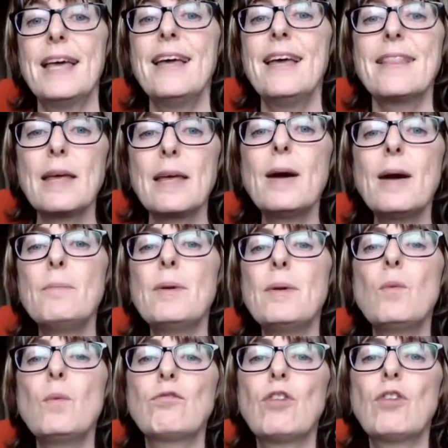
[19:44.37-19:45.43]
They might be
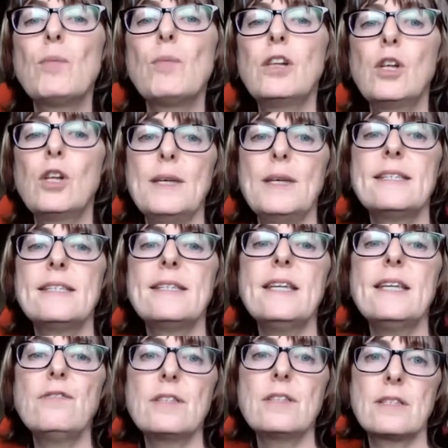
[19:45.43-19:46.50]
what Robert Louis
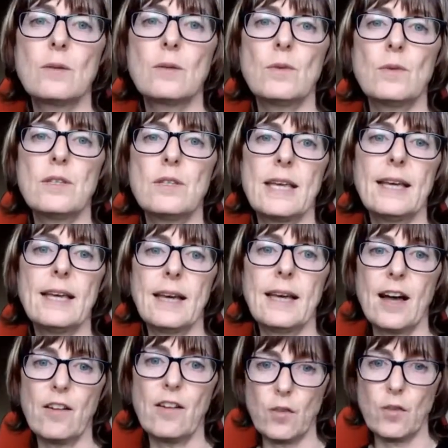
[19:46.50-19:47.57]
Stevenson was thinking
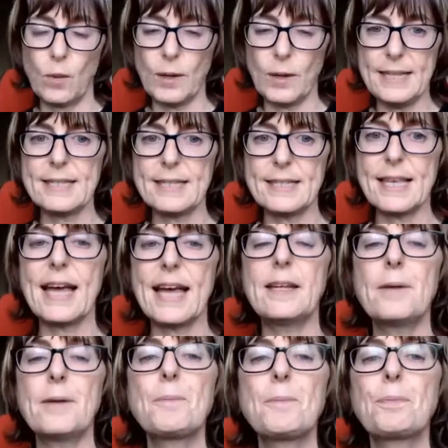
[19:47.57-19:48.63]
of when he
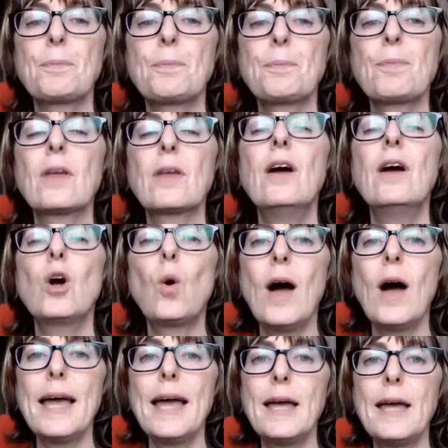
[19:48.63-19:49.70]
said,
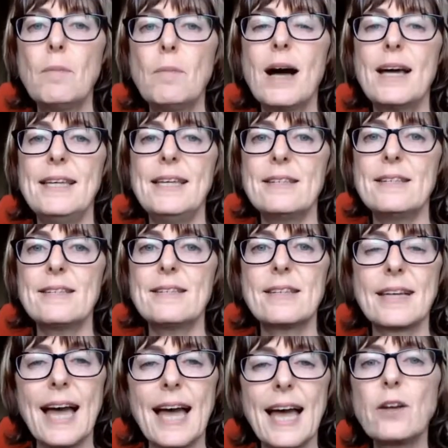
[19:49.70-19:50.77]
"Quiet minds
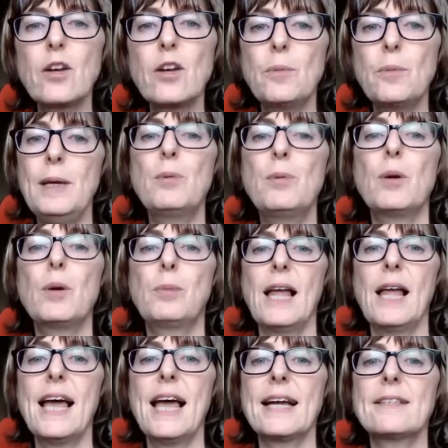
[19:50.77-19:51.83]
cannot be
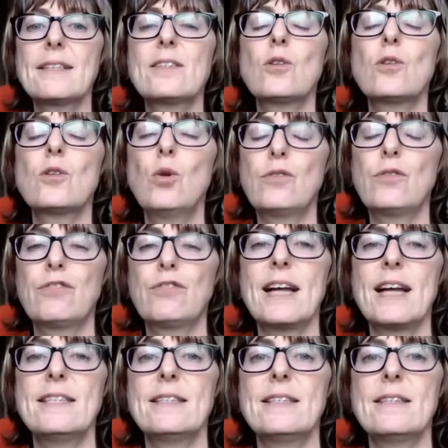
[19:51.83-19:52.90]
perplexed or
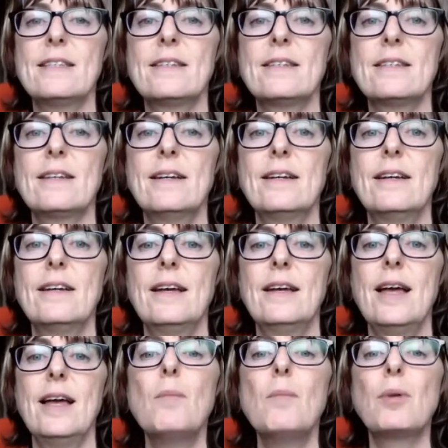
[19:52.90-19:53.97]
frightened,
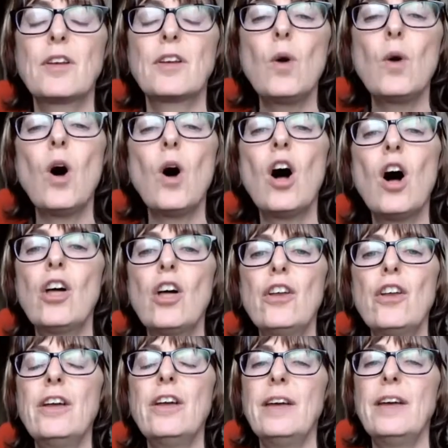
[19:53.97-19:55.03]
but go
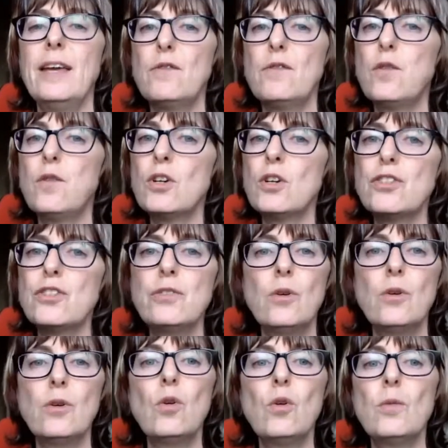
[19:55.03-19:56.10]
on in fortune
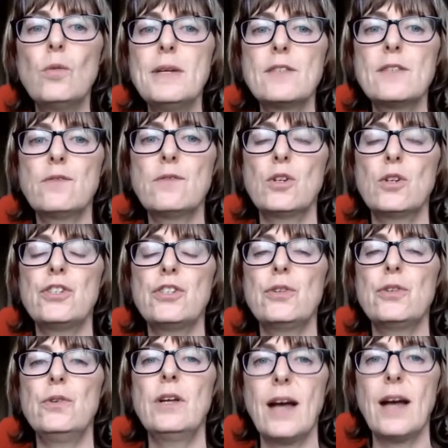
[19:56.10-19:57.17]
or
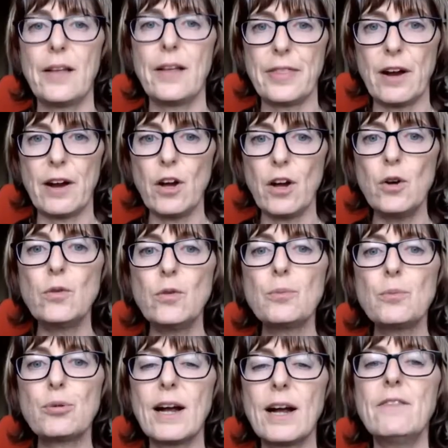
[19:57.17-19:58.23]
misfortune at their
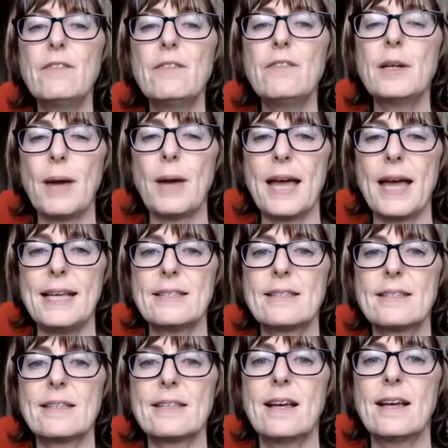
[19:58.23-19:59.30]
own private
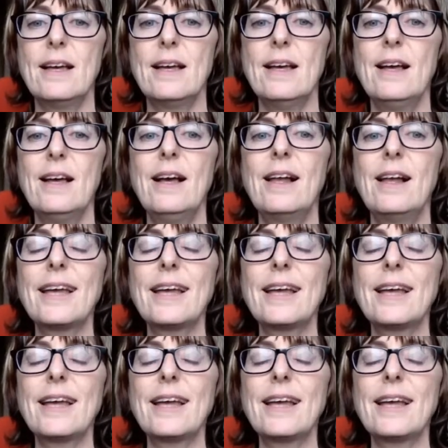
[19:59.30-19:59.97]
pace, like